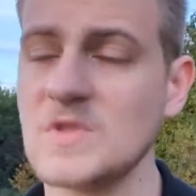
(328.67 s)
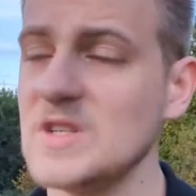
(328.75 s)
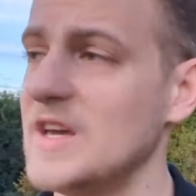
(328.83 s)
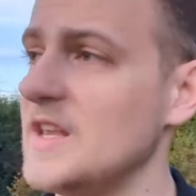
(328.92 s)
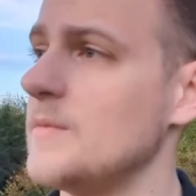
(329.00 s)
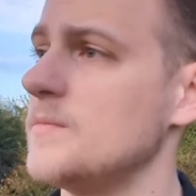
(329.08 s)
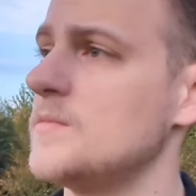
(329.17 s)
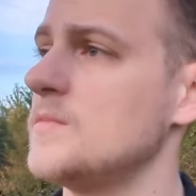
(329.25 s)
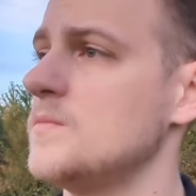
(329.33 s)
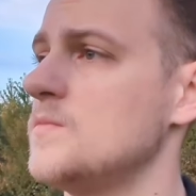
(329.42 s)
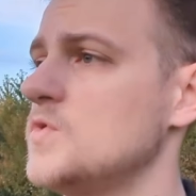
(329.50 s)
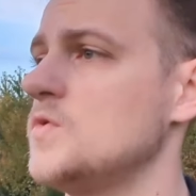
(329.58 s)
and I'm
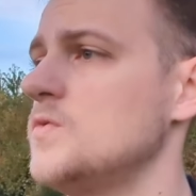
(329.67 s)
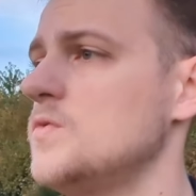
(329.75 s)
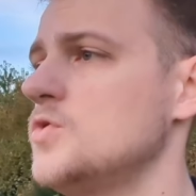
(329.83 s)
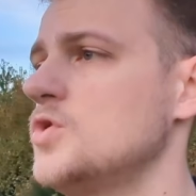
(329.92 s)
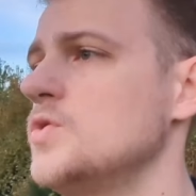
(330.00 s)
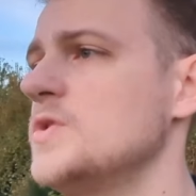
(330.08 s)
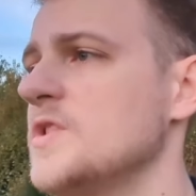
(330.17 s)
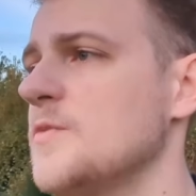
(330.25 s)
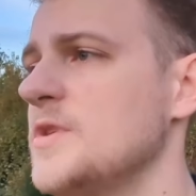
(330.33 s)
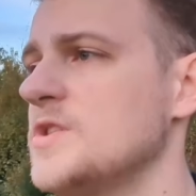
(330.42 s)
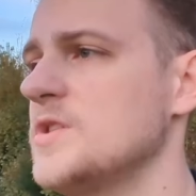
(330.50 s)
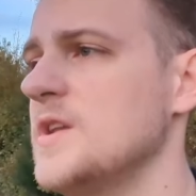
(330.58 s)
shooting the
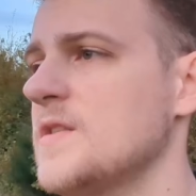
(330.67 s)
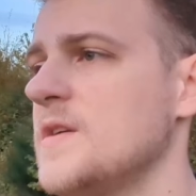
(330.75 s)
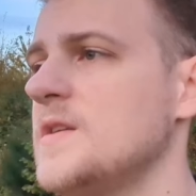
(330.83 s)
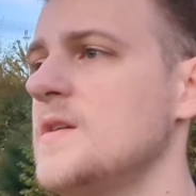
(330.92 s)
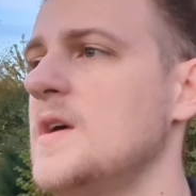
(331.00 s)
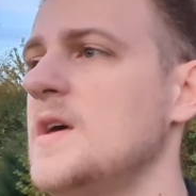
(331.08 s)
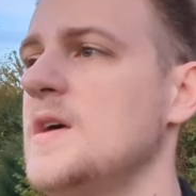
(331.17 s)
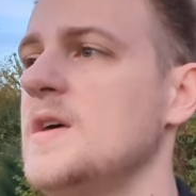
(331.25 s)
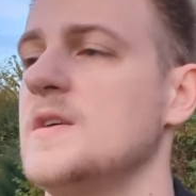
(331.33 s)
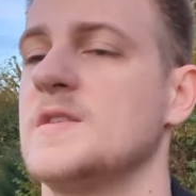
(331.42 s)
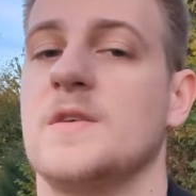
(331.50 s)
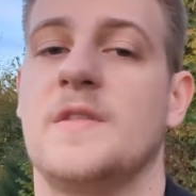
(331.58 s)
picture like that.
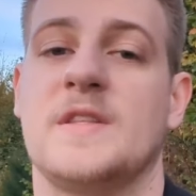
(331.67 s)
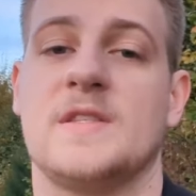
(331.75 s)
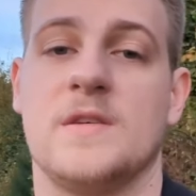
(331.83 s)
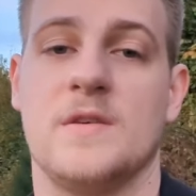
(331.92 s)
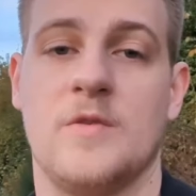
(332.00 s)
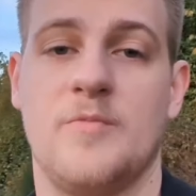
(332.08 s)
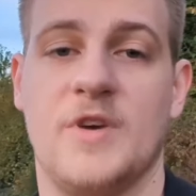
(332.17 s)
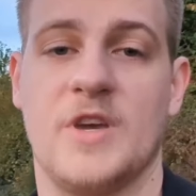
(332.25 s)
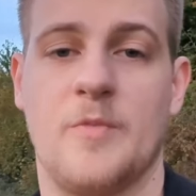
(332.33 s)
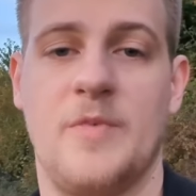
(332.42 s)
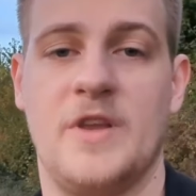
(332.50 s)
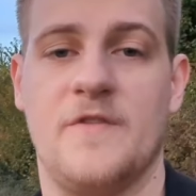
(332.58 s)
So that's a
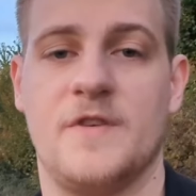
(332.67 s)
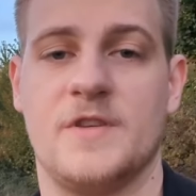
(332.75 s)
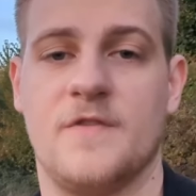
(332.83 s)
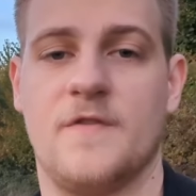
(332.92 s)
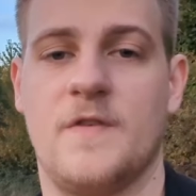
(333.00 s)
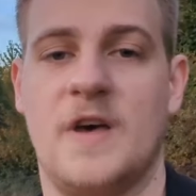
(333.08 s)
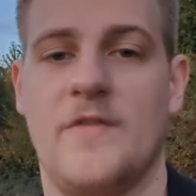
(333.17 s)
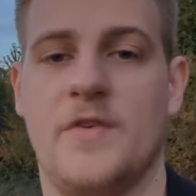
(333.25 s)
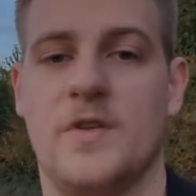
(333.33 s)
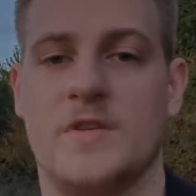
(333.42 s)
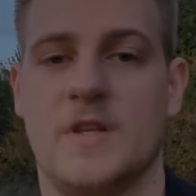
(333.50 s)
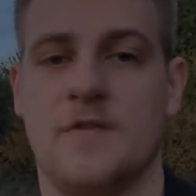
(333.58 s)
big benefit of having
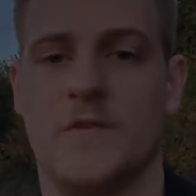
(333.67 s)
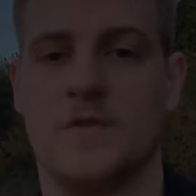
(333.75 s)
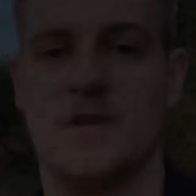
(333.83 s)
a telephoto